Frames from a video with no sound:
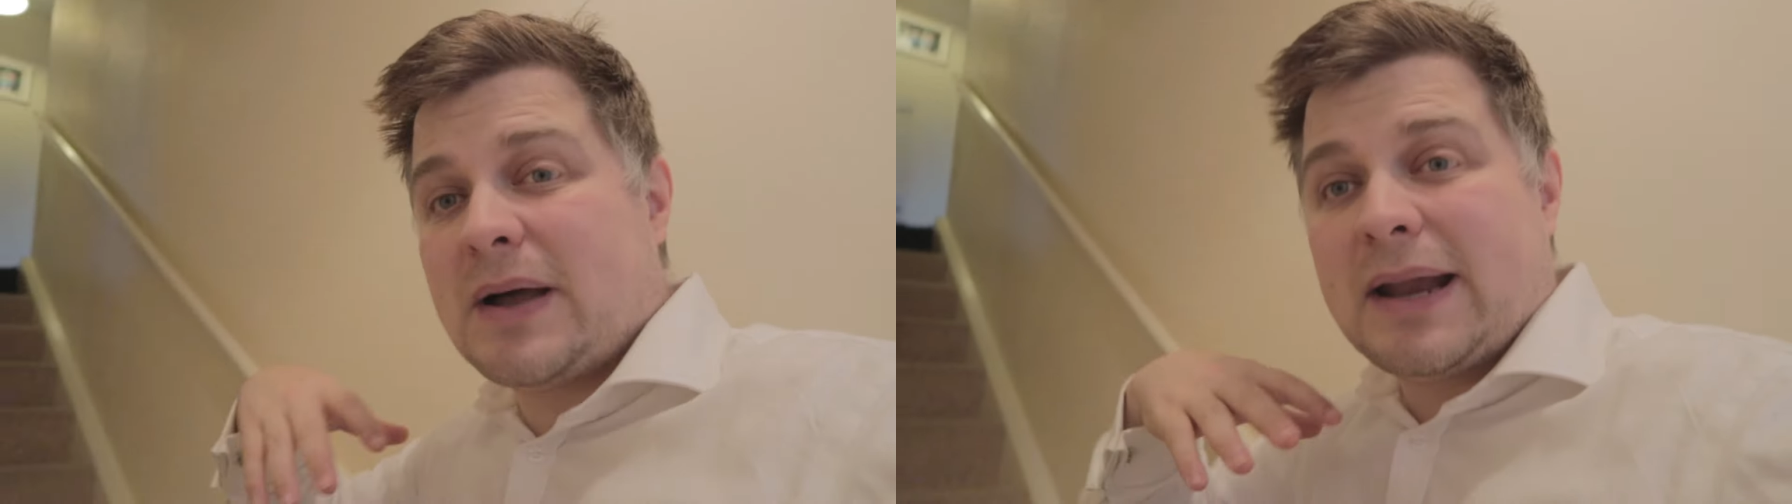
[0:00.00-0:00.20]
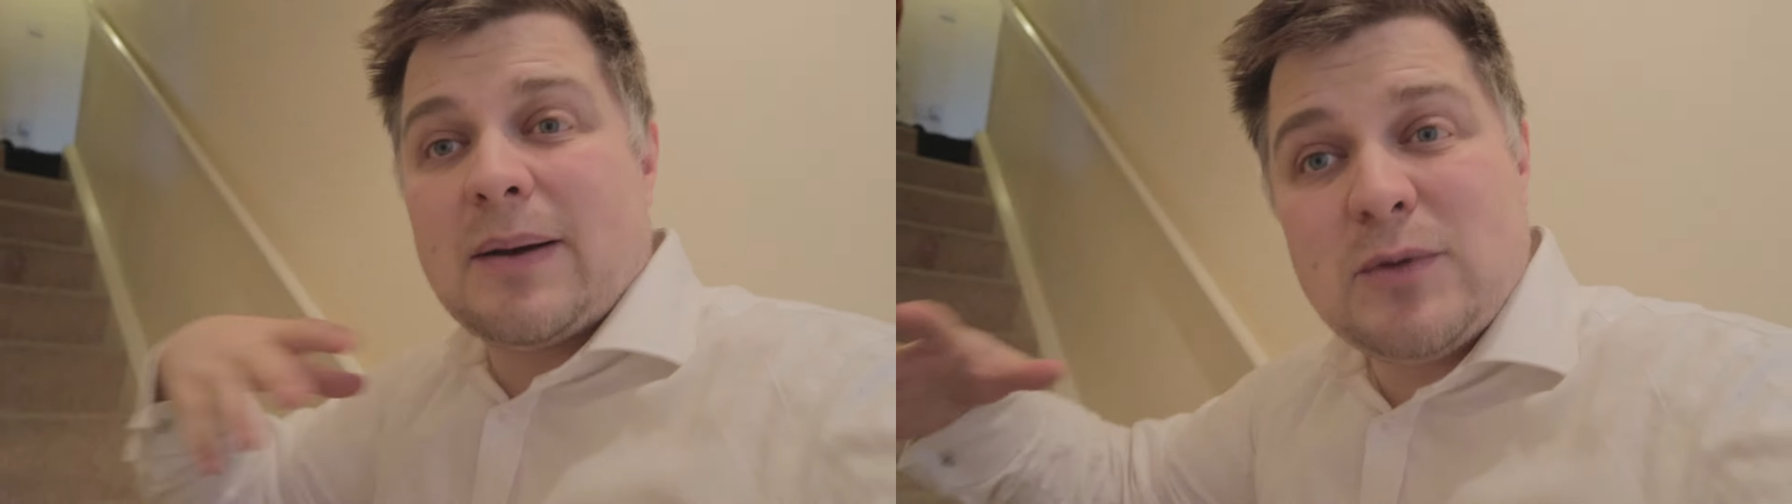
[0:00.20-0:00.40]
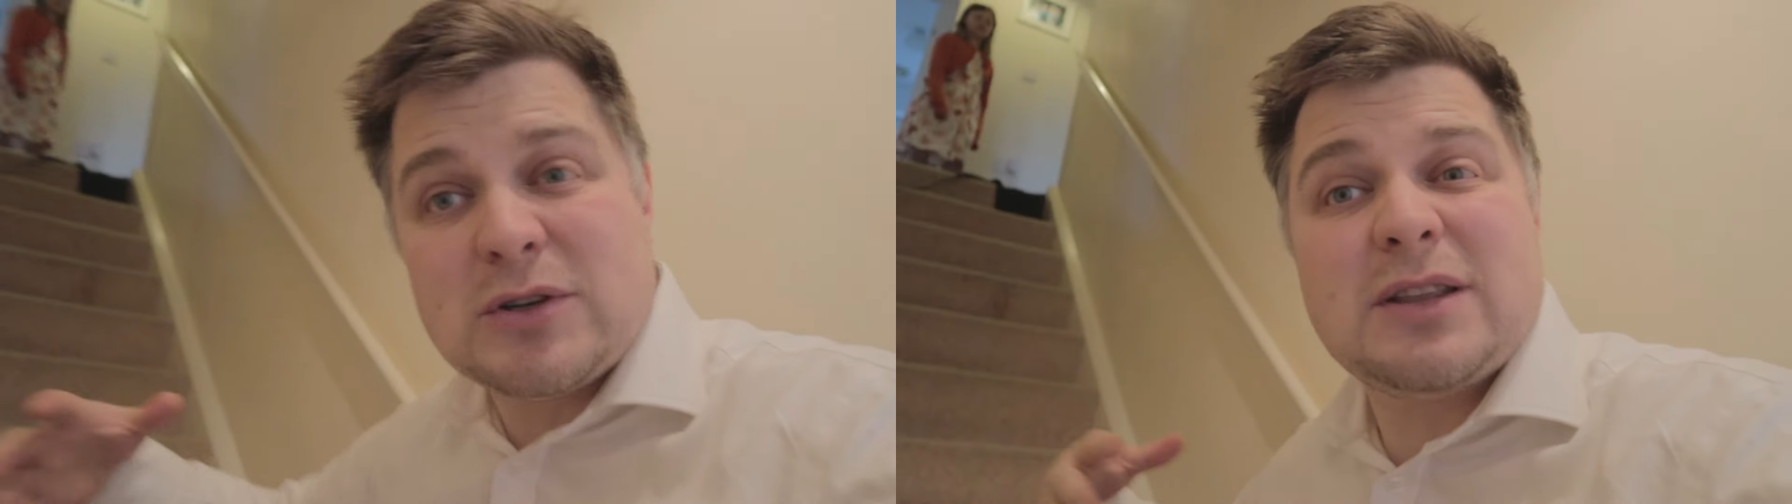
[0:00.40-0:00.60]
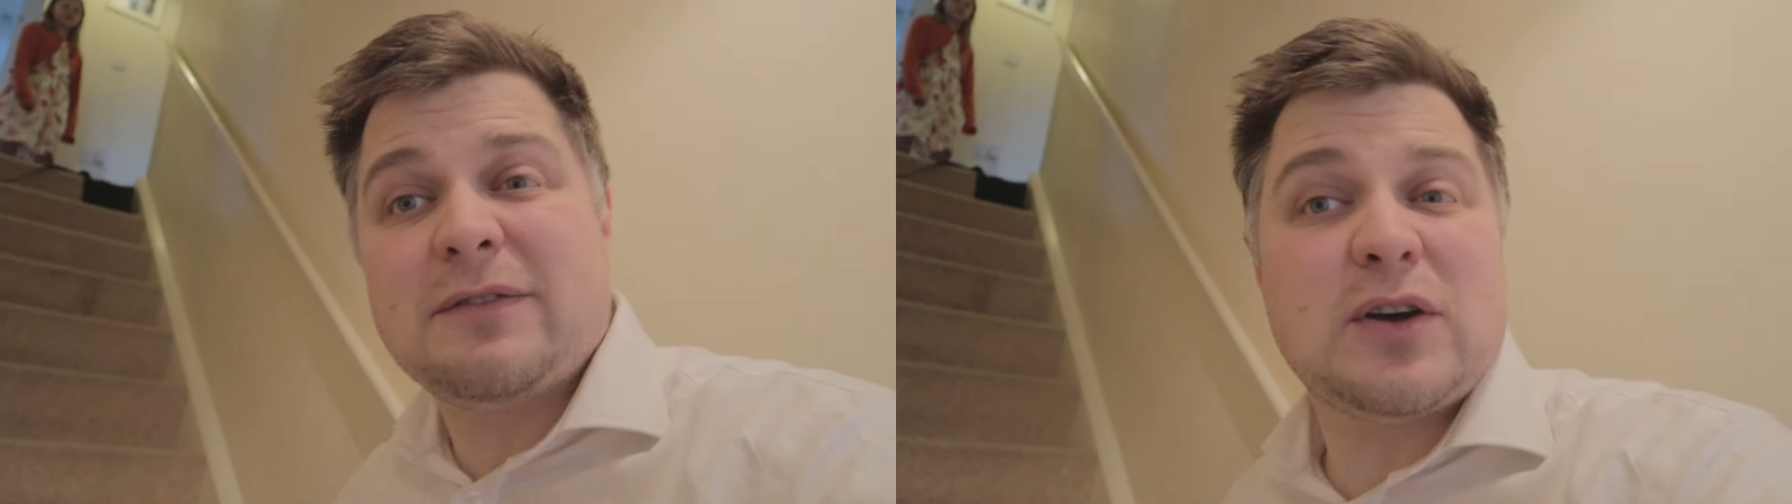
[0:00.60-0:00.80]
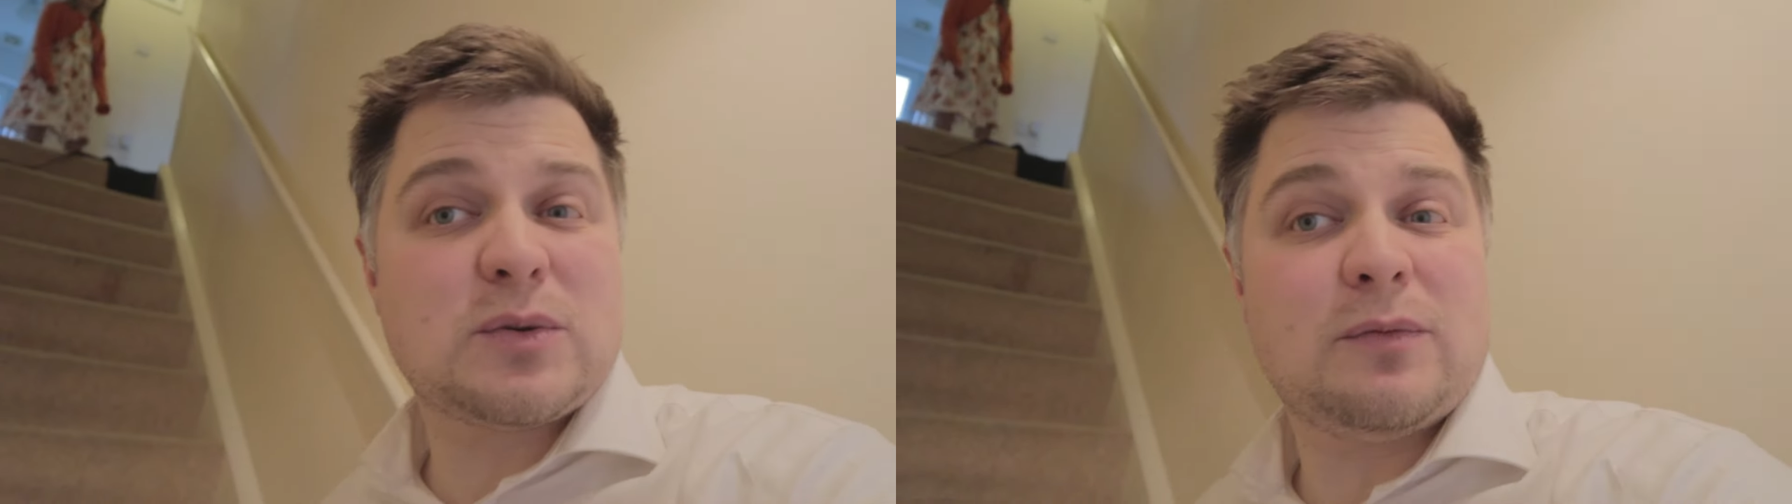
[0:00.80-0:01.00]
and I'm usually the
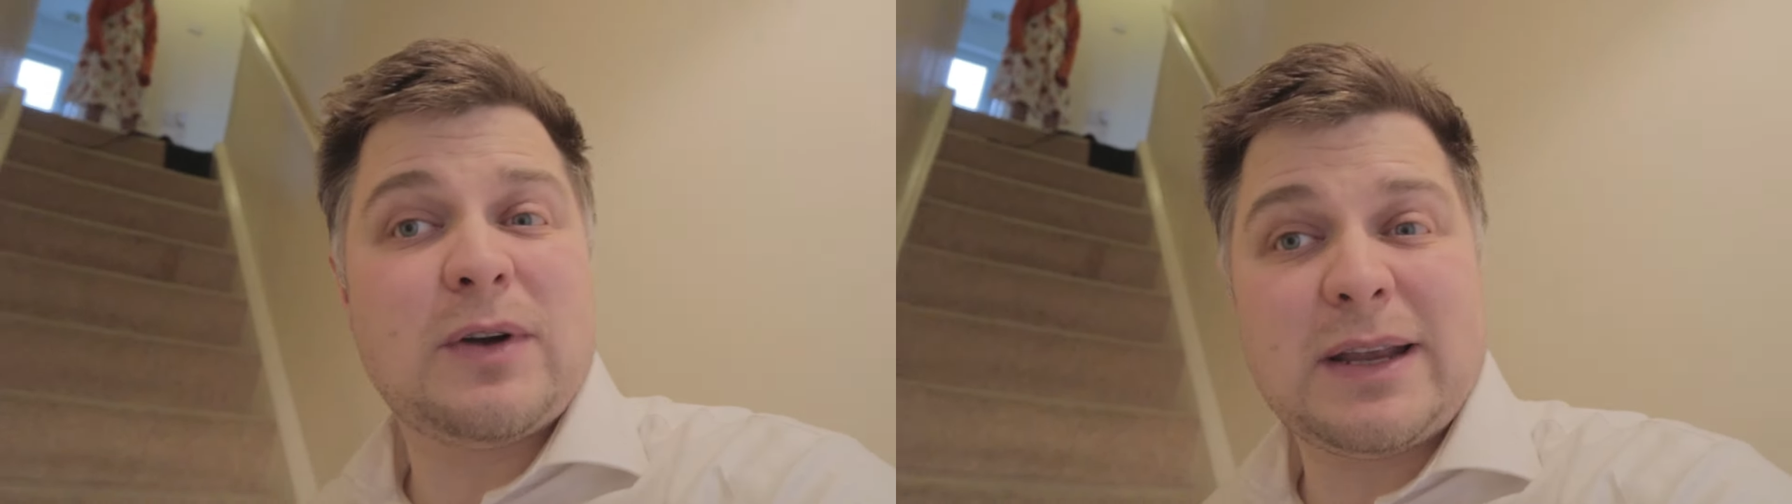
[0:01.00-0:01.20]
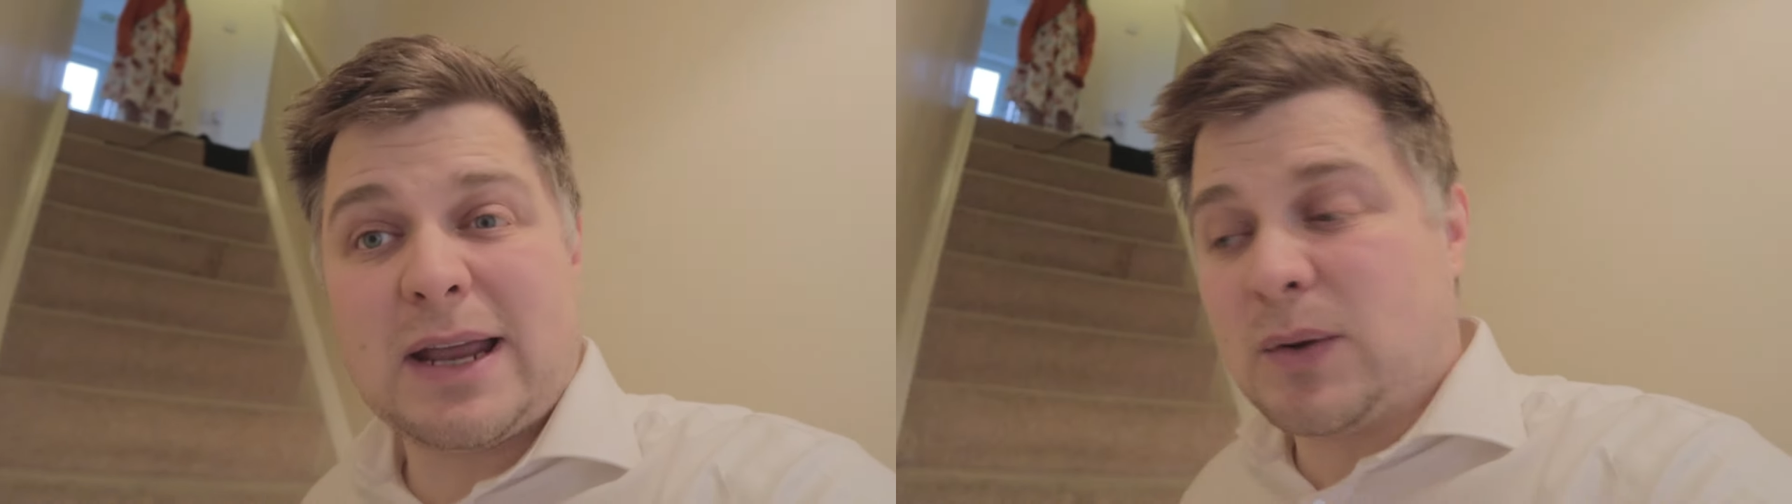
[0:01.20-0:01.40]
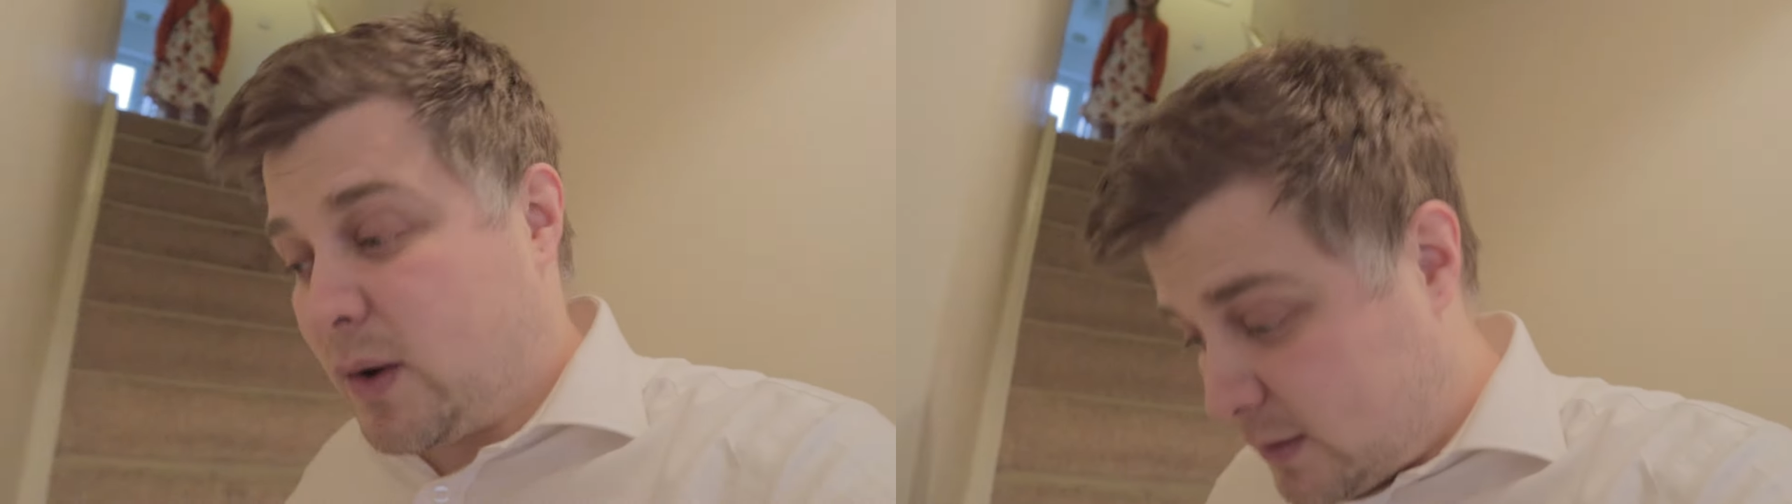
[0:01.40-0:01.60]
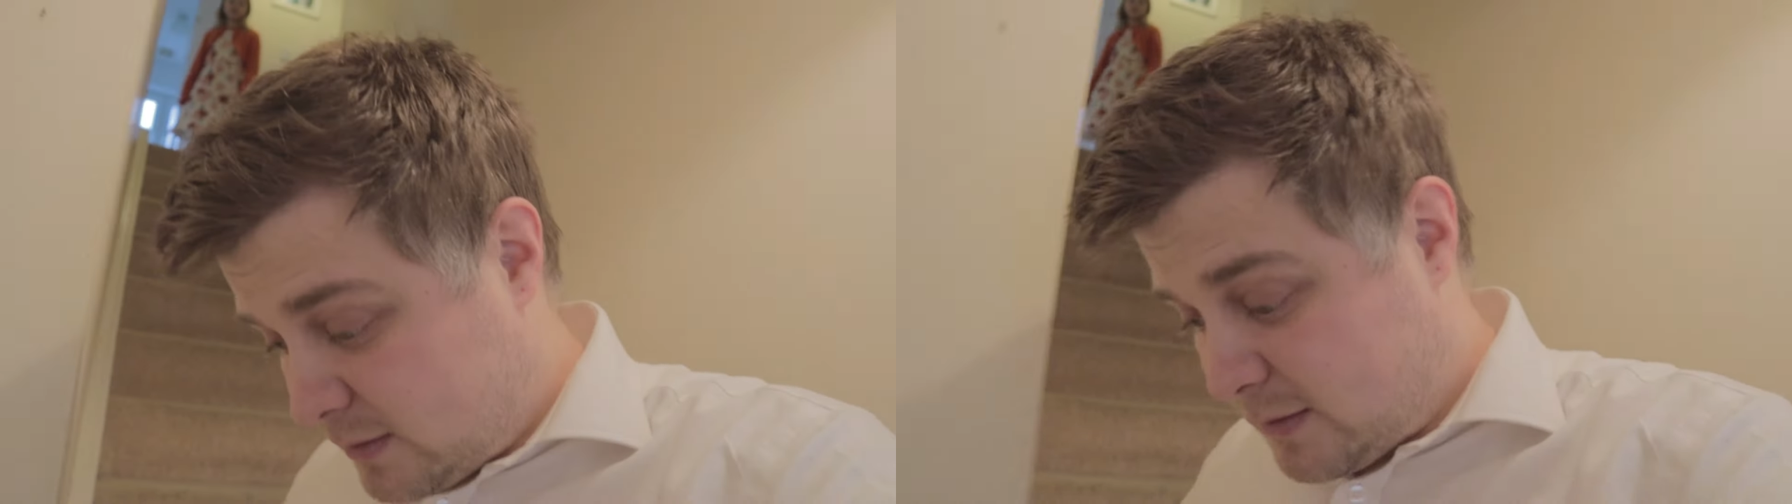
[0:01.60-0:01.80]
first one ready anyway,